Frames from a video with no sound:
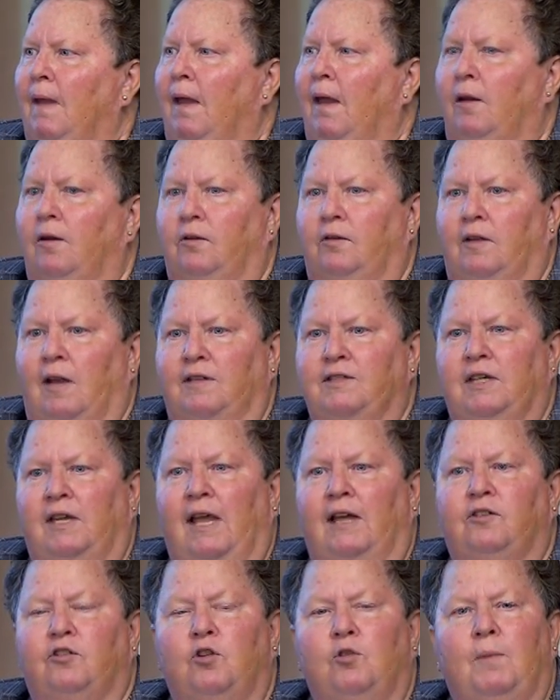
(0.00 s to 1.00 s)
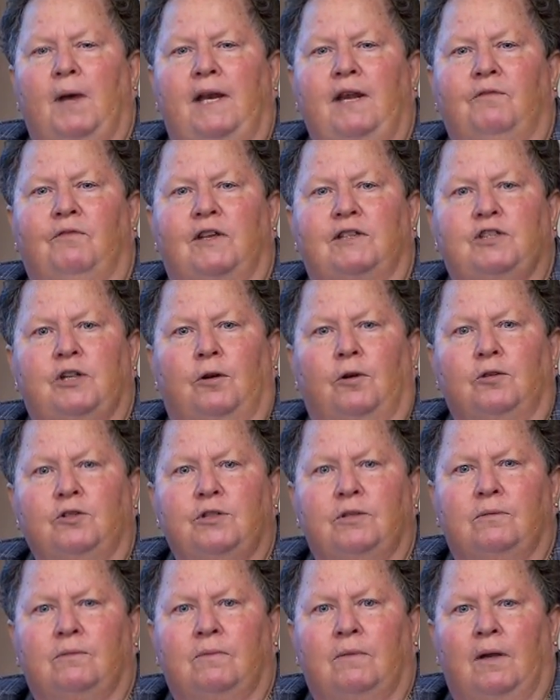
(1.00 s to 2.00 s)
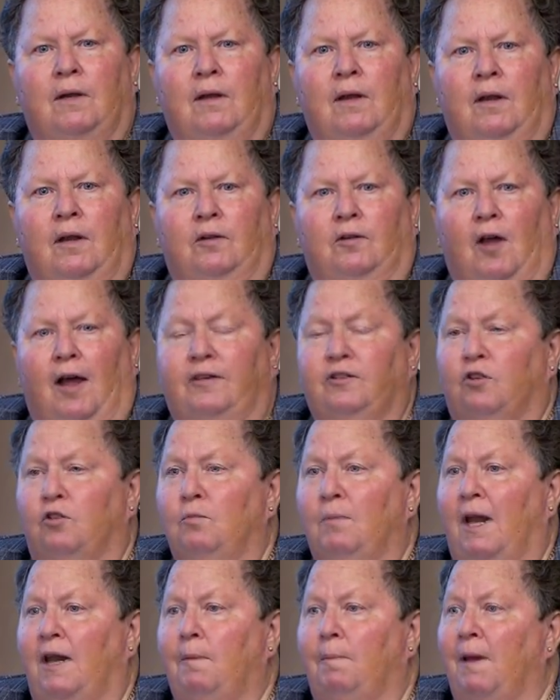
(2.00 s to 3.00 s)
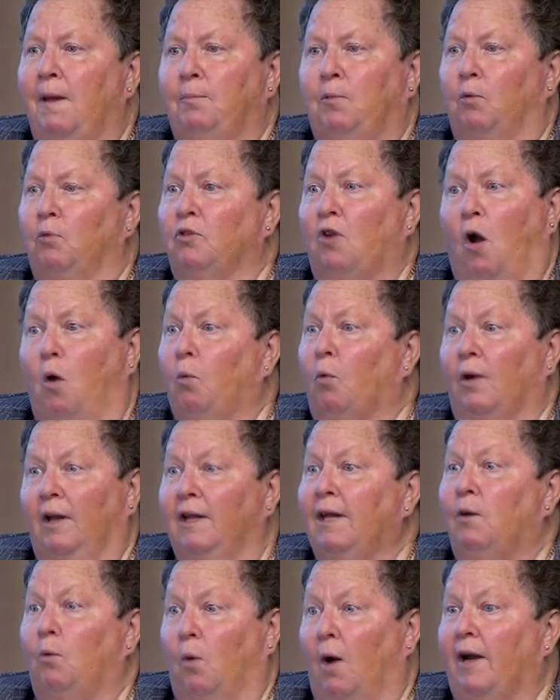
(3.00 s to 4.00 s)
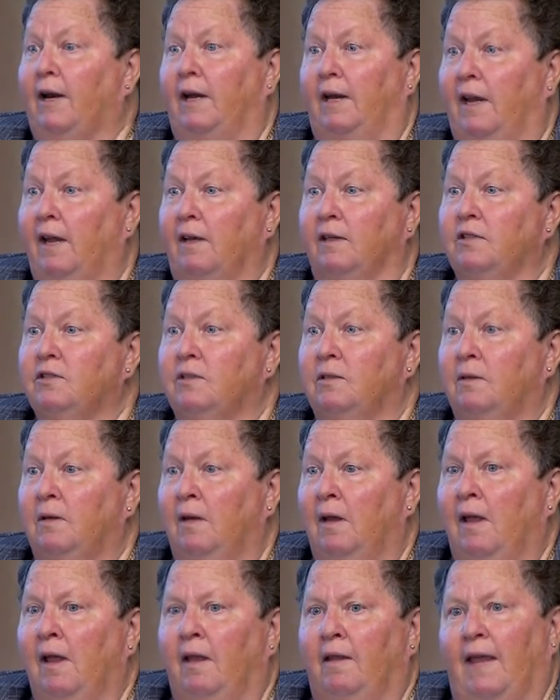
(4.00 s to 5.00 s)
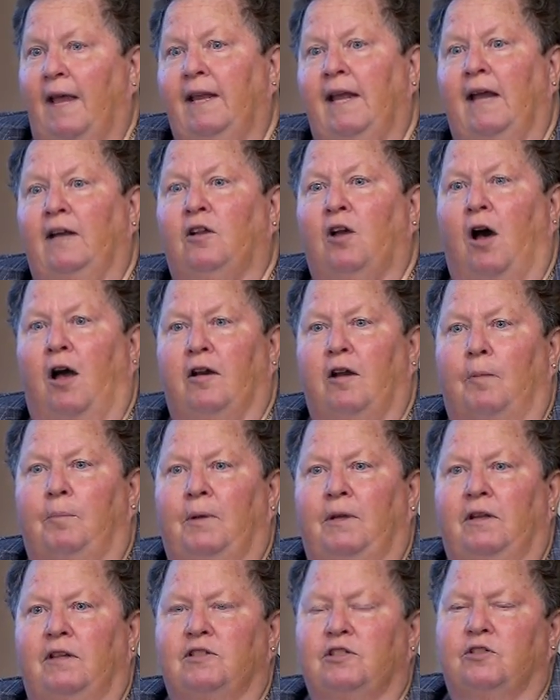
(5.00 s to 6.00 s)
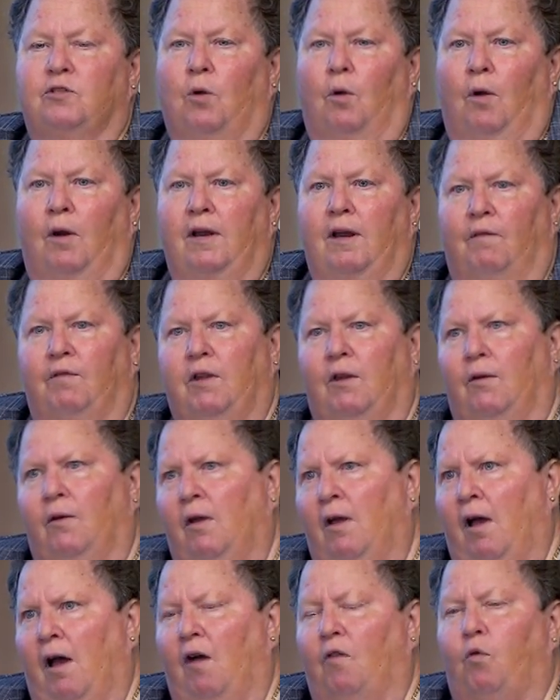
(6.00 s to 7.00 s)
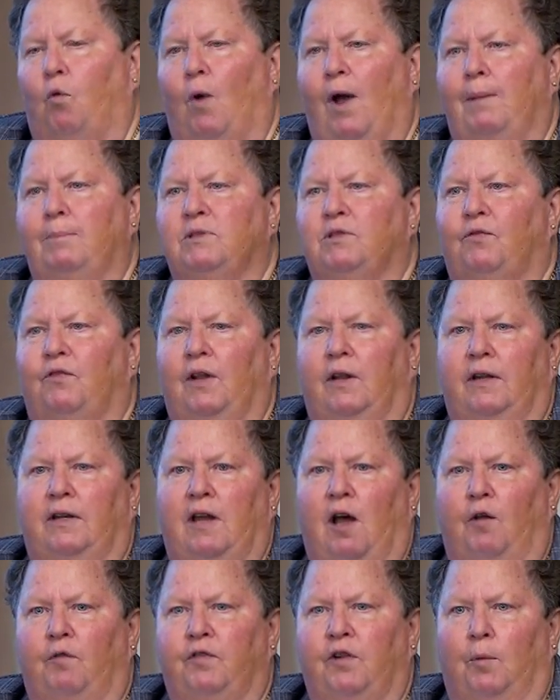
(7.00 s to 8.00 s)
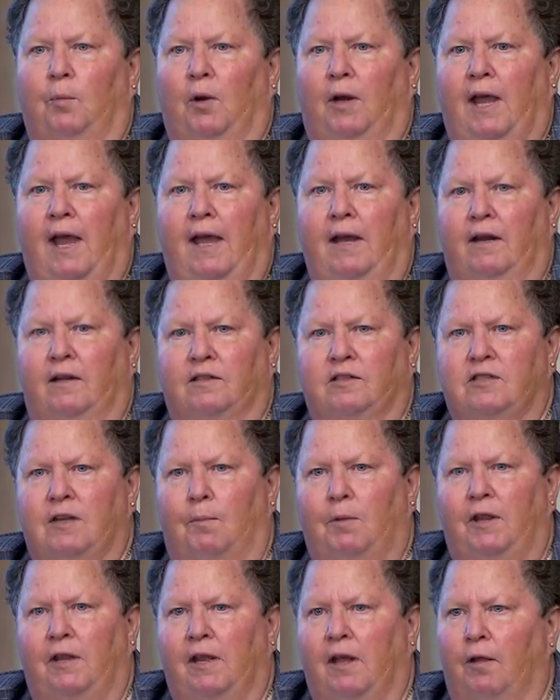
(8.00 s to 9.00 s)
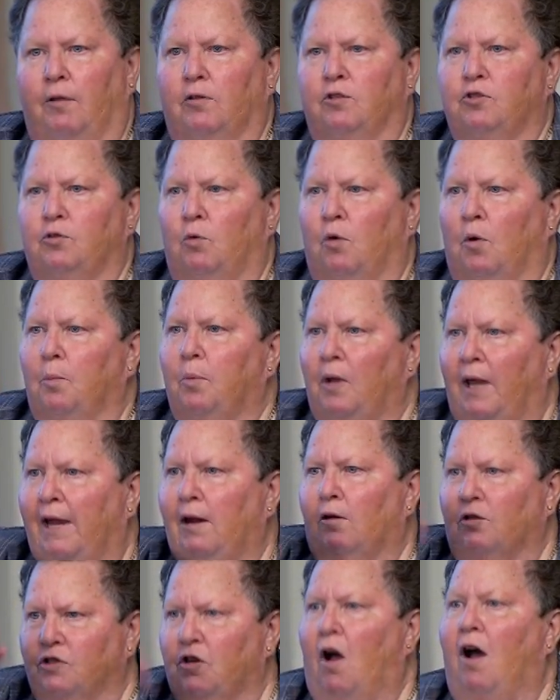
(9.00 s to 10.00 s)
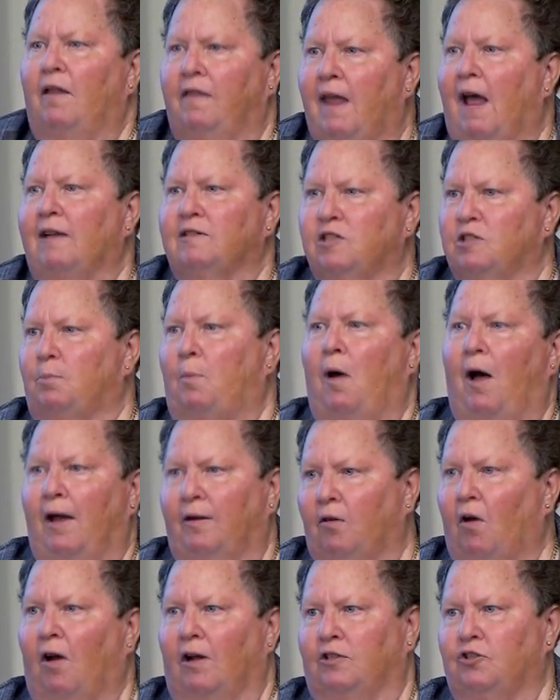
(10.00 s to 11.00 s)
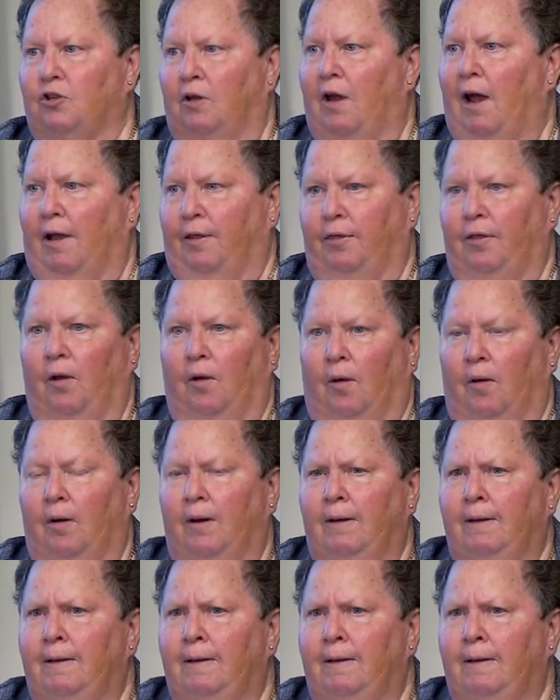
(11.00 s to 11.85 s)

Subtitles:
It doesn't get too many visitors. Not too many people know really what it is. They get caught up in the story of Webb's Philadelphia Brigade and some of the others who were players on that spot on July 3rd.